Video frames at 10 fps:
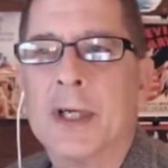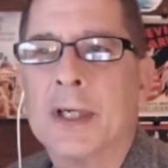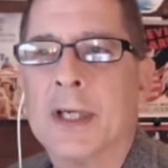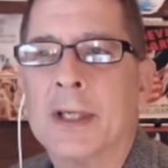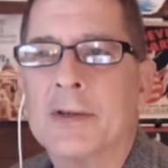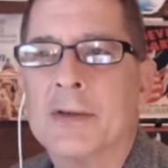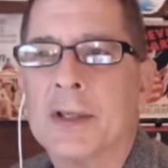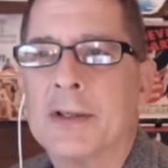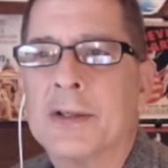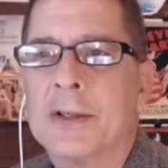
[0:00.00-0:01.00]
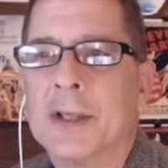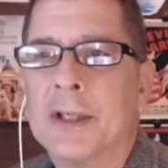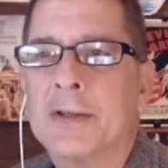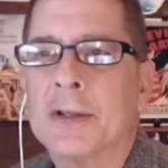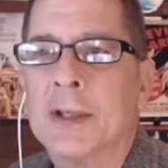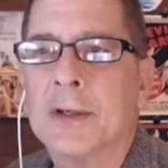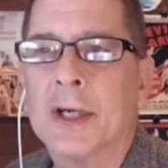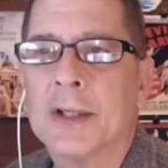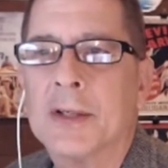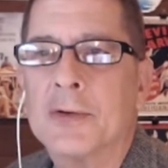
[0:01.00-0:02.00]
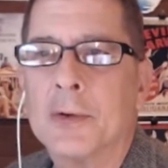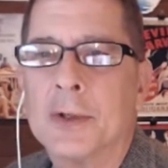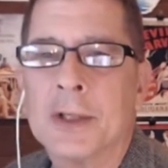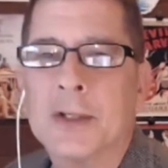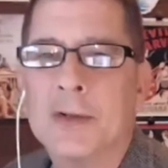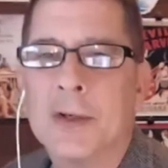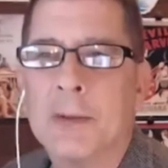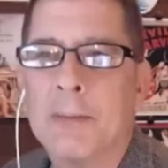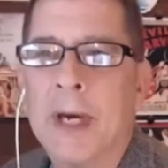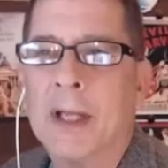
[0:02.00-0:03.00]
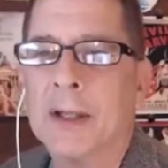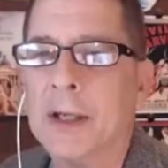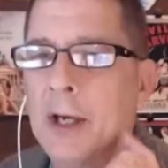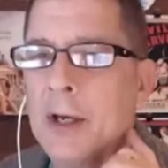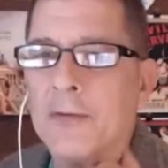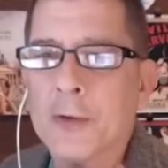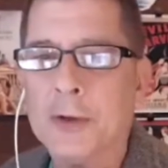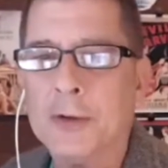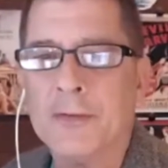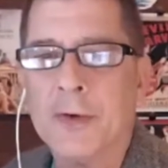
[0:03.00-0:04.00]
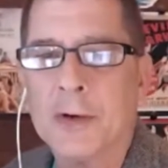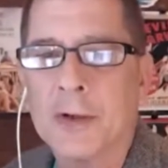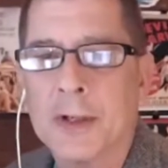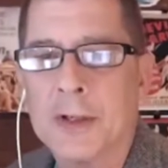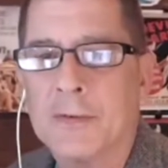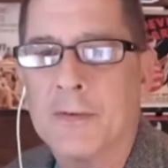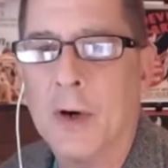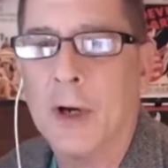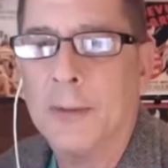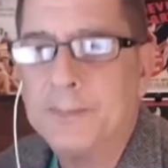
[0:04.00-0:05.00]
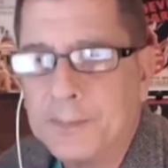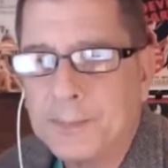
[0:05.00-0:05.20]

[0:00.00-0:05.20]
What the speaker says: and get this legislation or get these ordinances on the ballot for you to vote on this fall.